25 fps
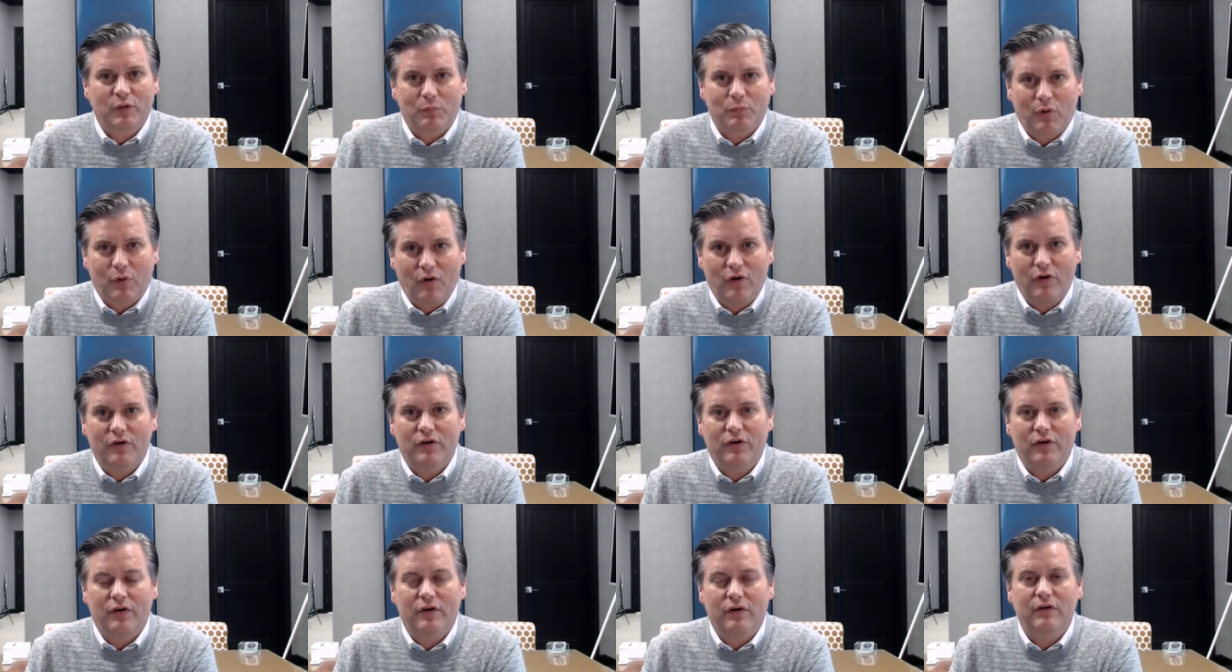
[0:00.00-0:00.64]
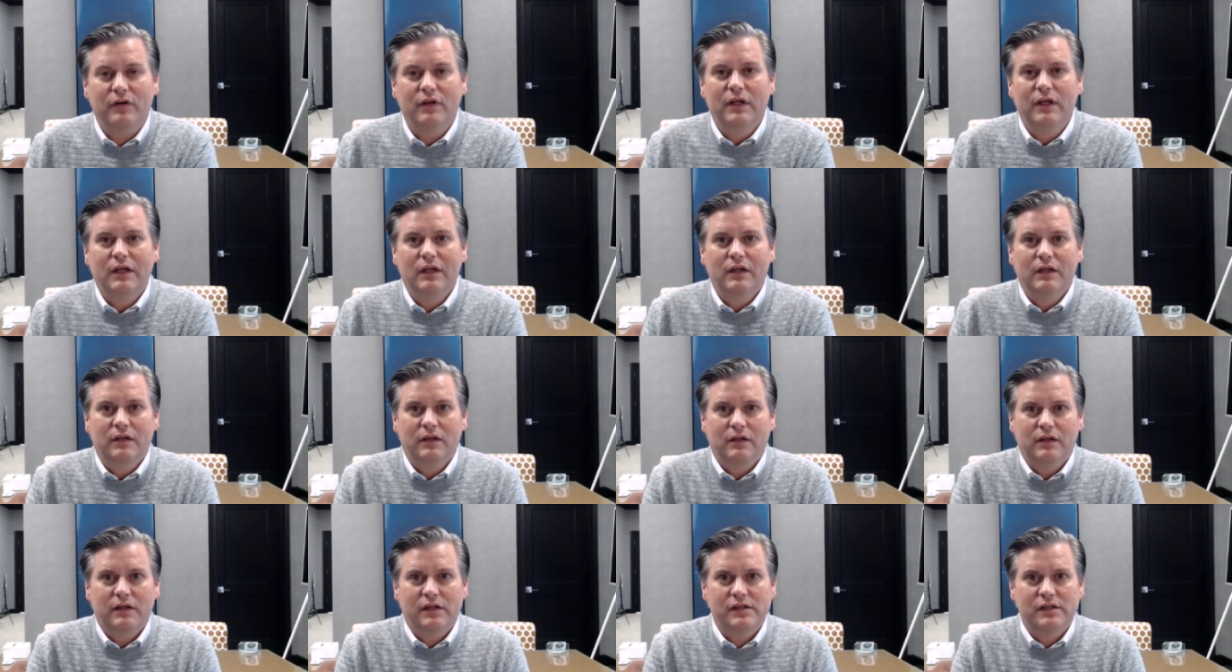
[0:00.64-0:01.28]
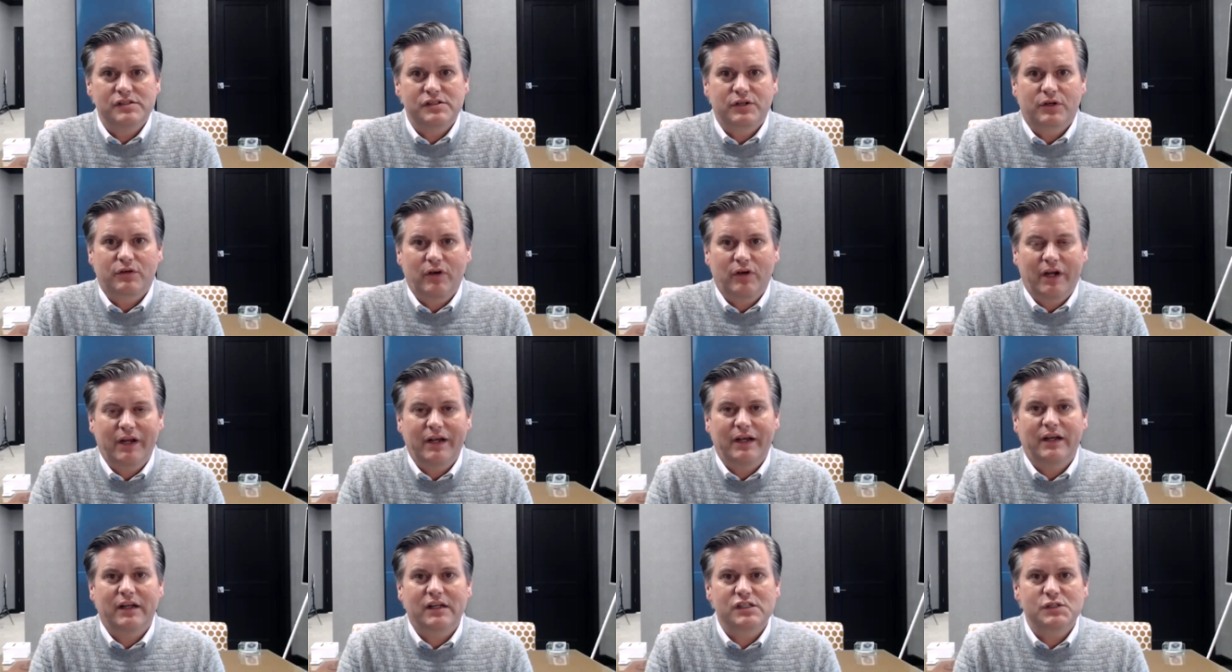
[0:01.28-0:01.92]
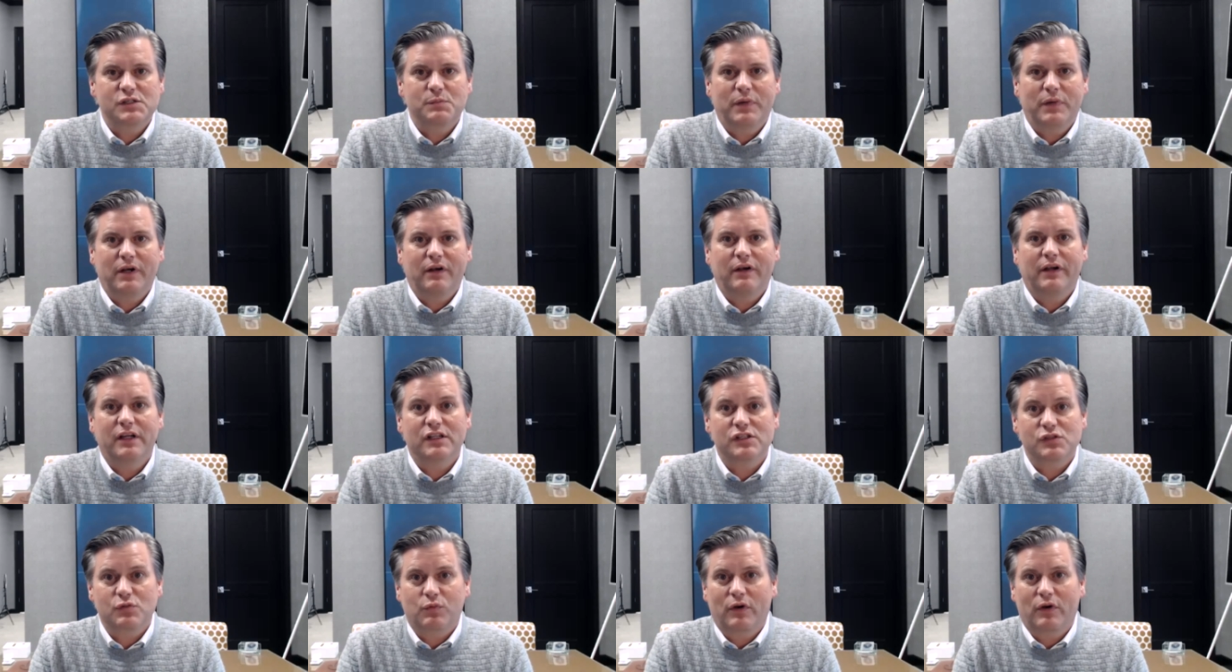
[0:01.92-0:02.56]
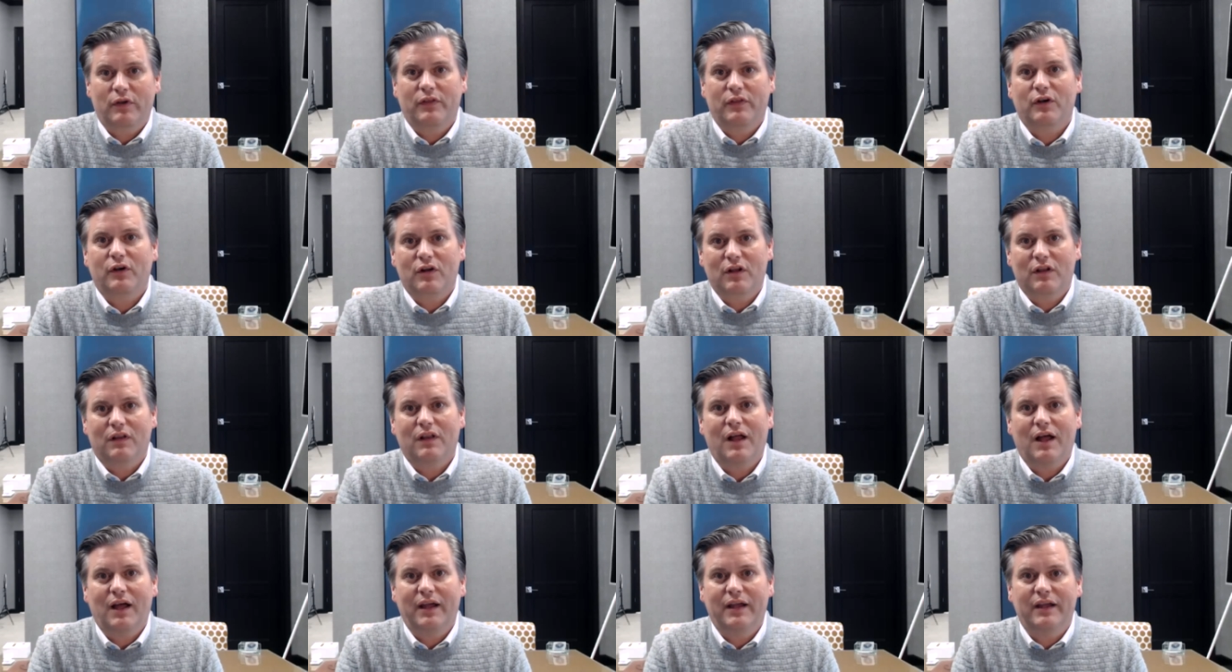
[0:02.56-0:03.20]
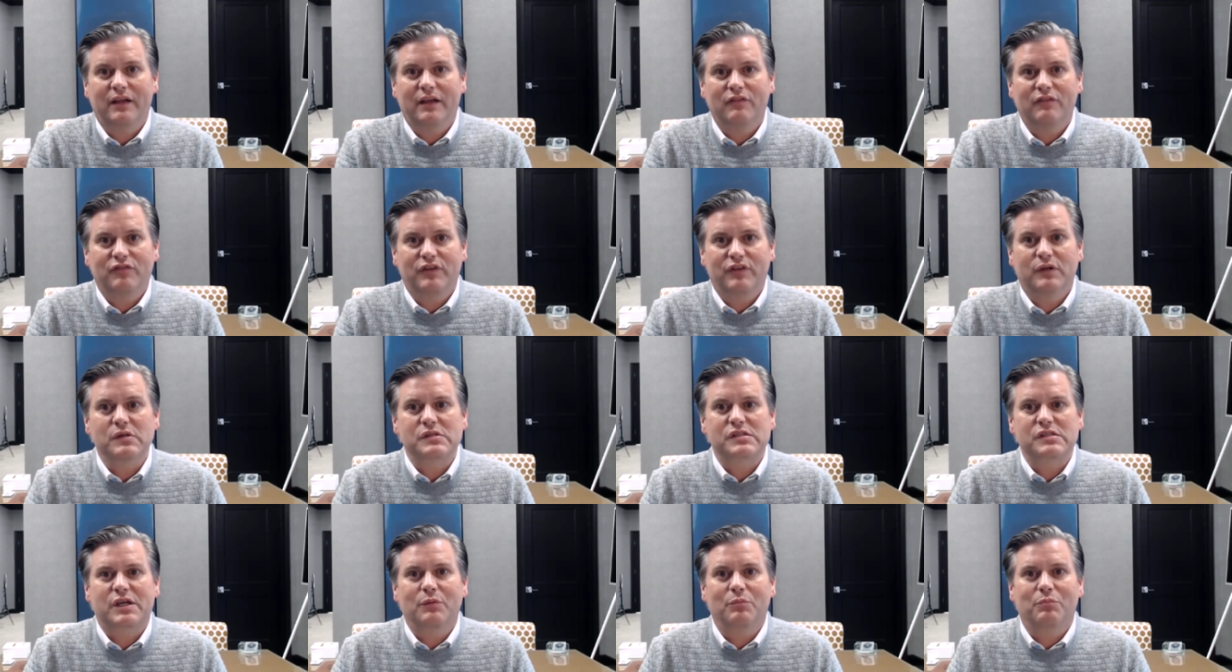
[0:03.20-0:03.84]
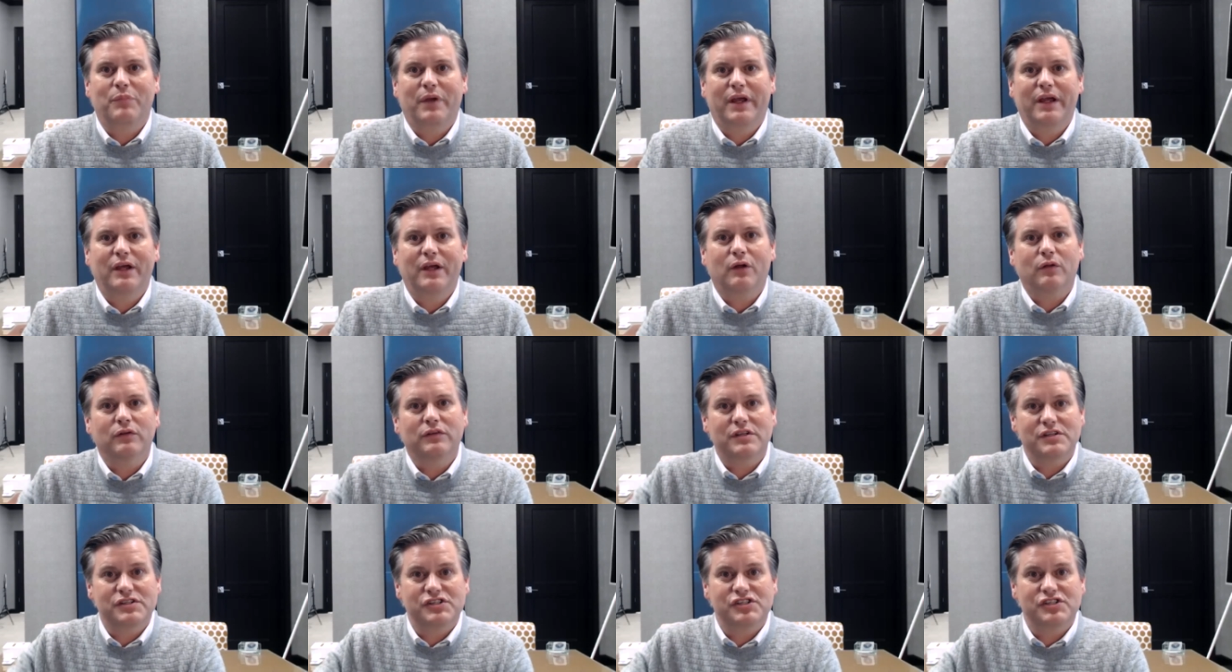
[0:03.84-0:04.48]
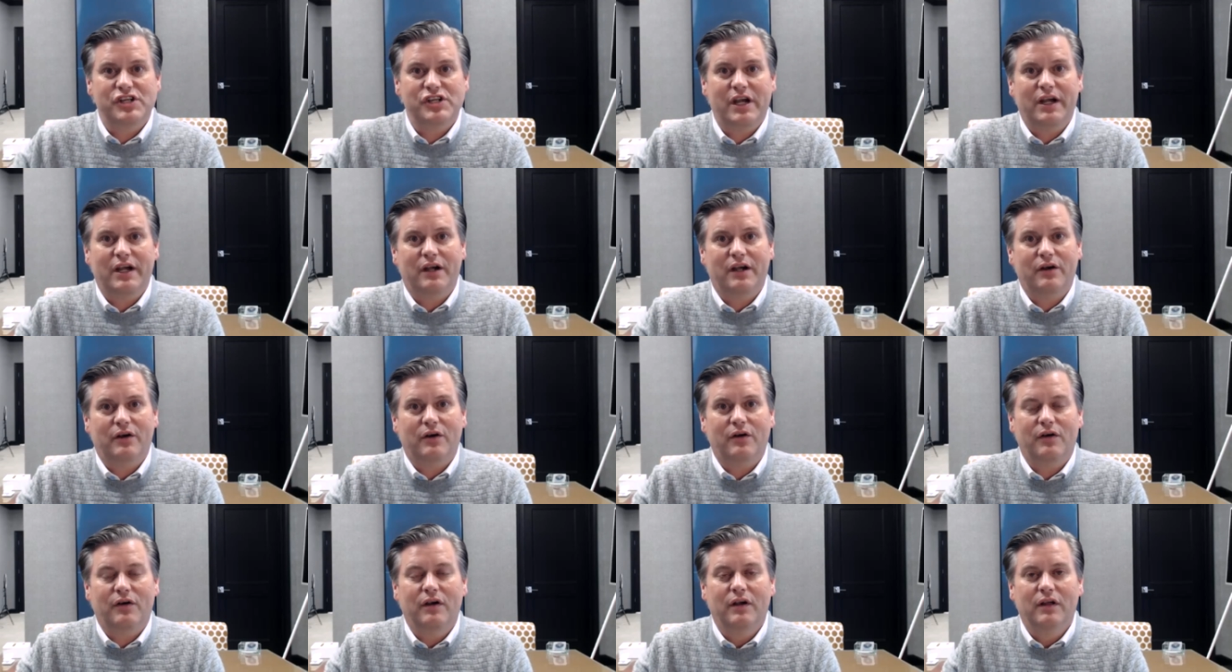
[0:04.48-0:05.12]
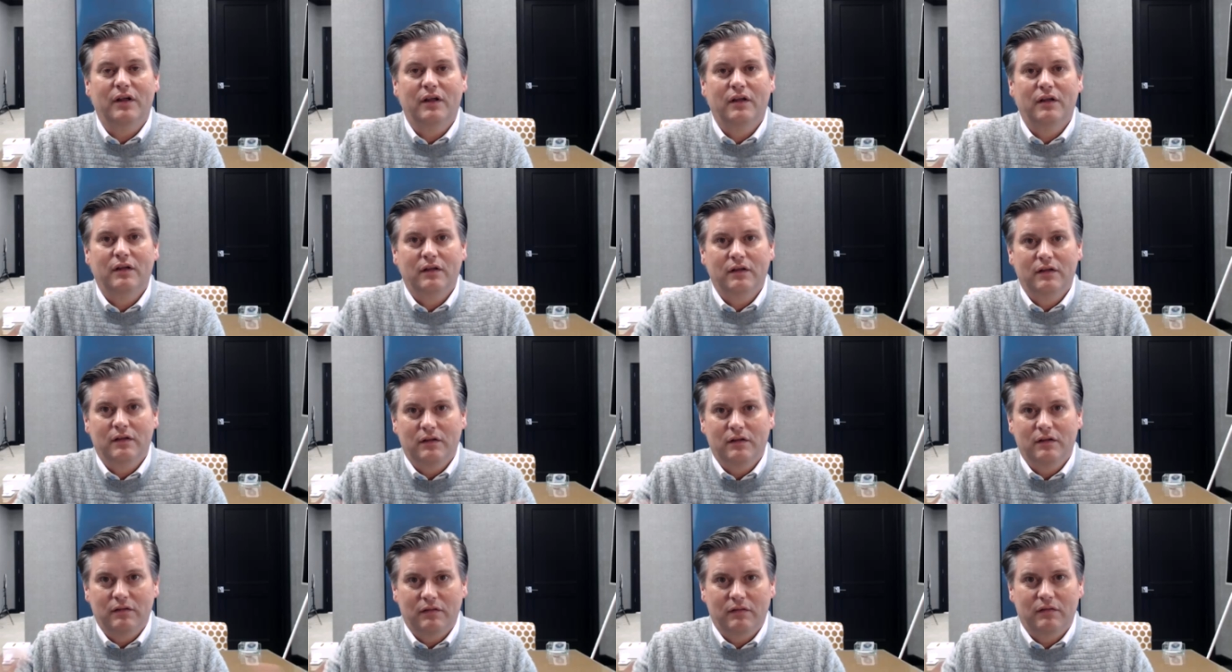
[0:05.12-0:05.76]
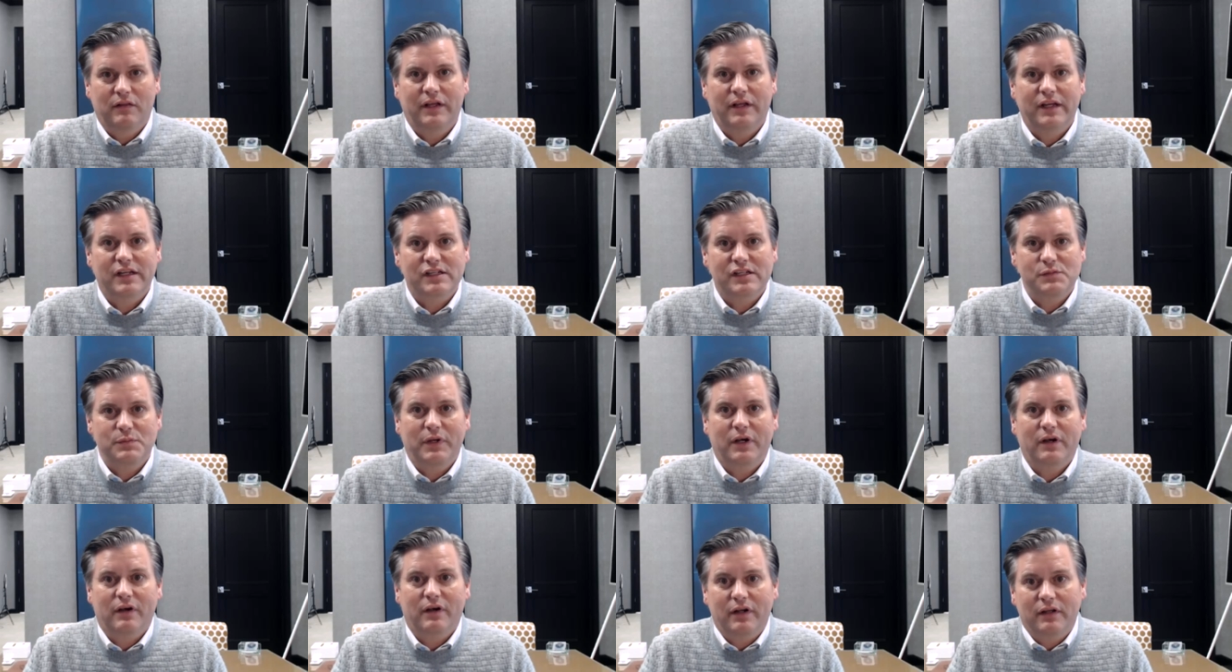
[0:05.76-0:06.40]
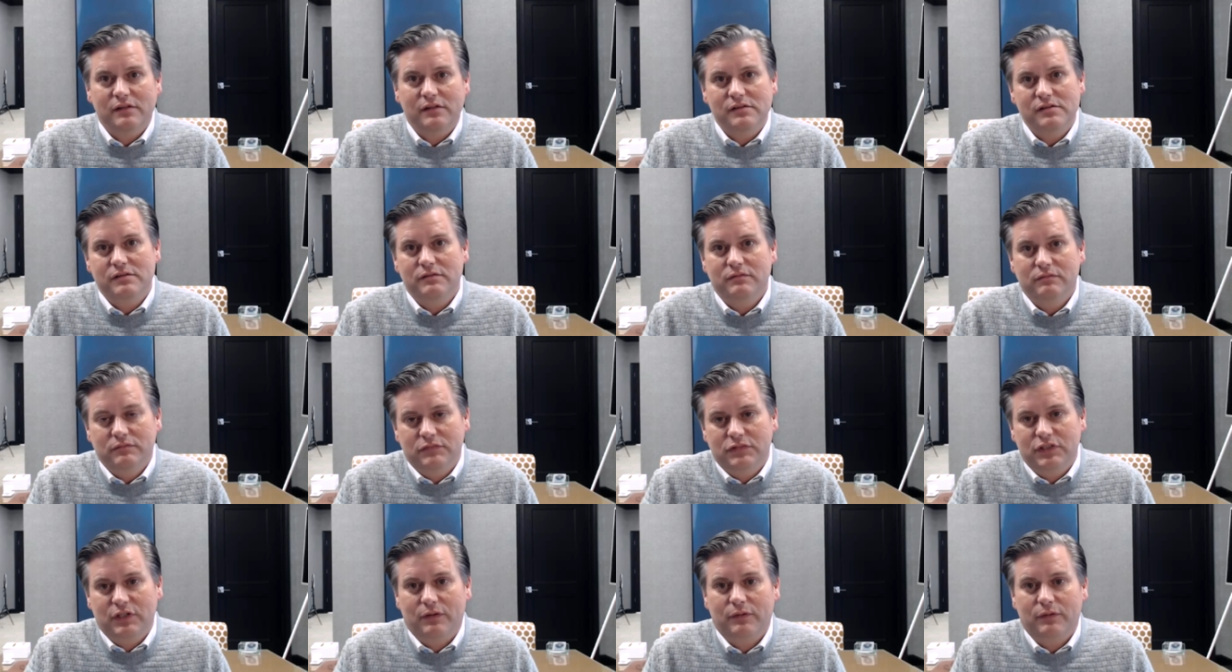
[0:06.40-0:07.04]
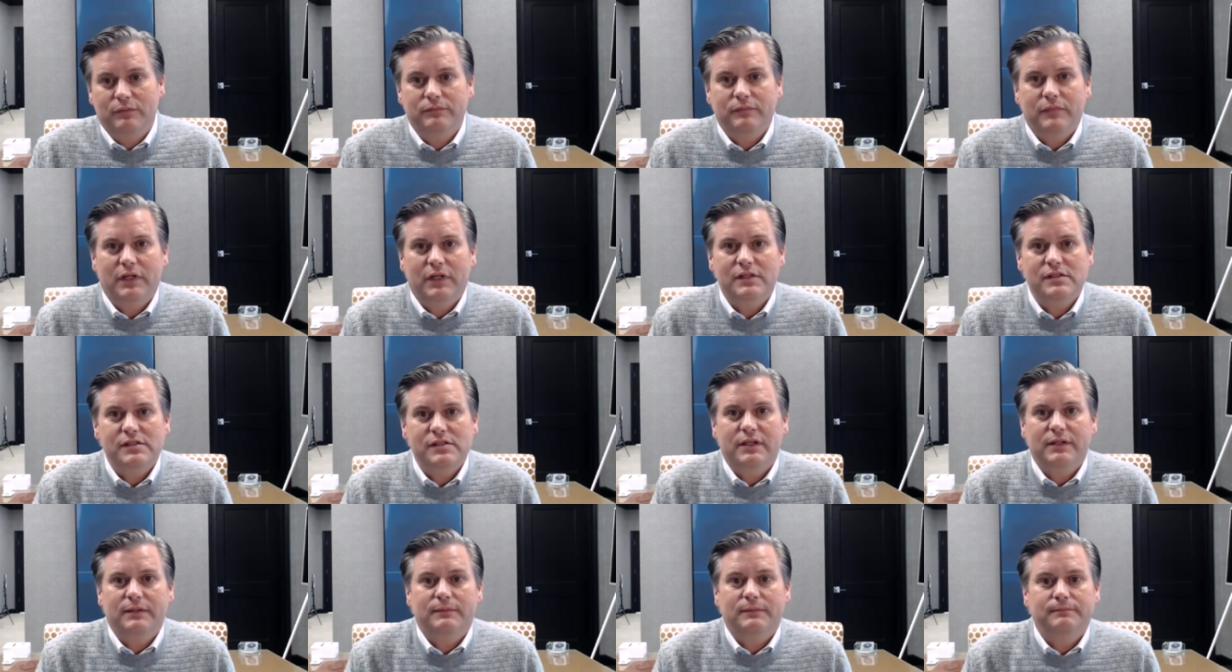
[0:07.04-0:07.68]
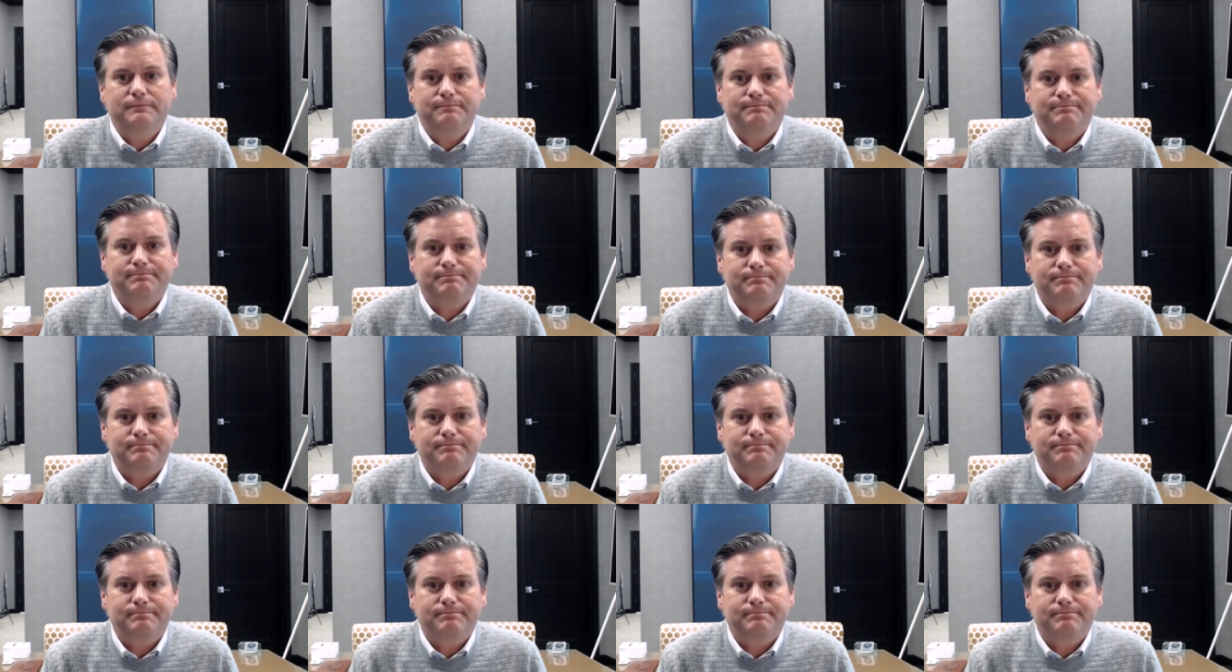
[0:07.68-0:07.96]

for the partner is to create an experience where their client feels compelled to share the experience. So that's it.